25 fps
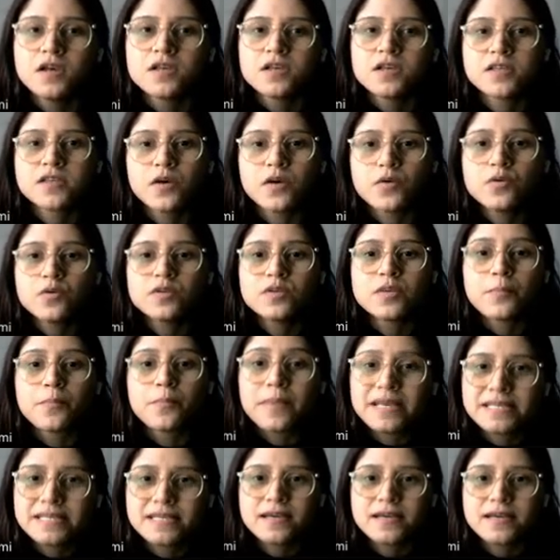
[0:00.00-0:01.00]
So the
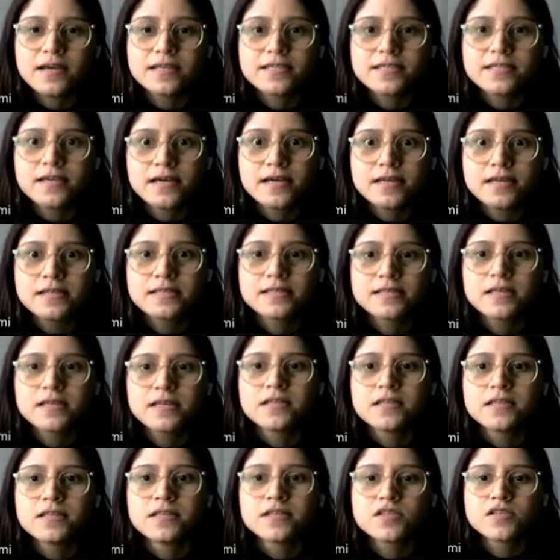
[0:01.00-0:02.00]
basic idea is
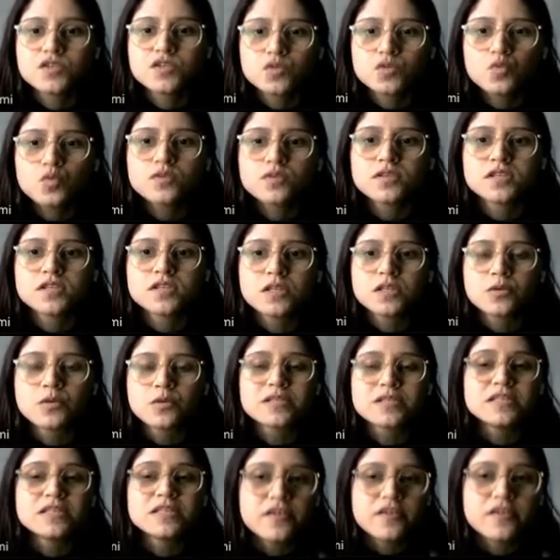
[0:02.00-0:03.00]
the sources
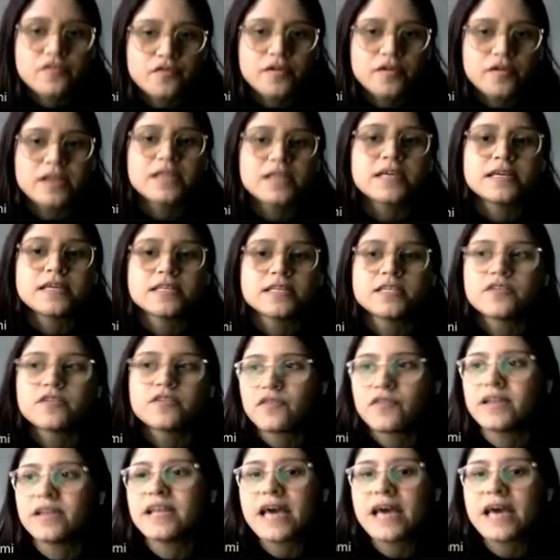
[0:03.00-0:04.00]
look different in
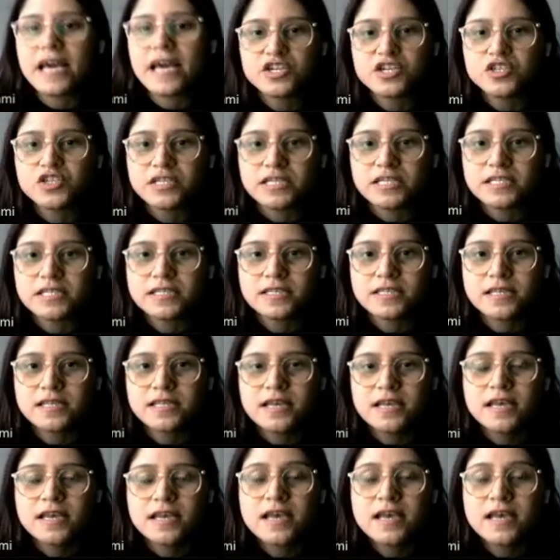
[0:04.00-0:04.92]
different energies.